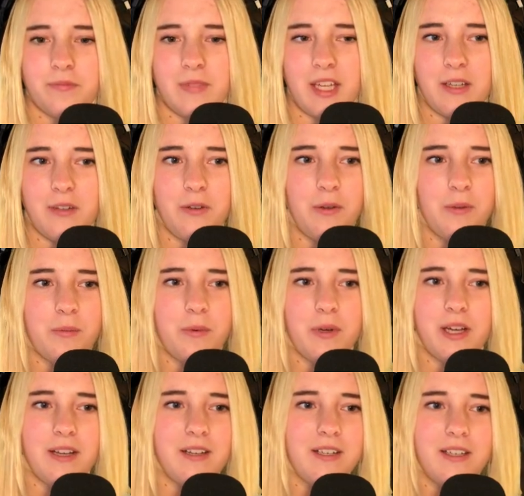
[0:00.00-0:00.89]
I don't know
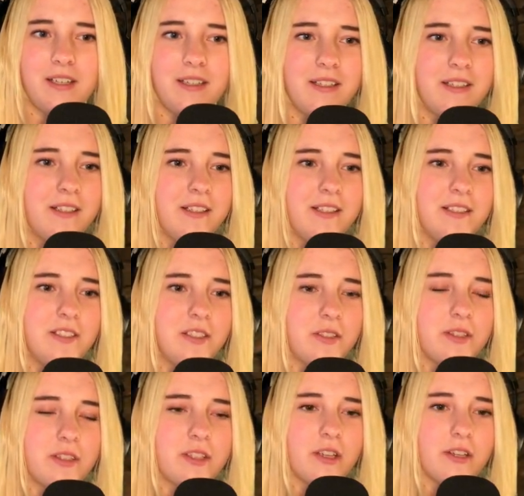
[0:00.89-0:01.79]
why, it
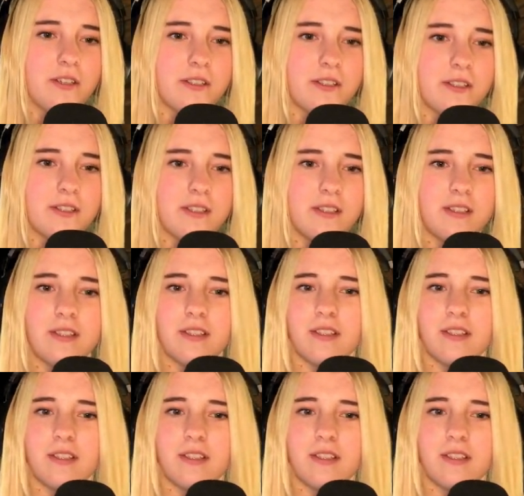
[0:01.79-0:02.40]
just does.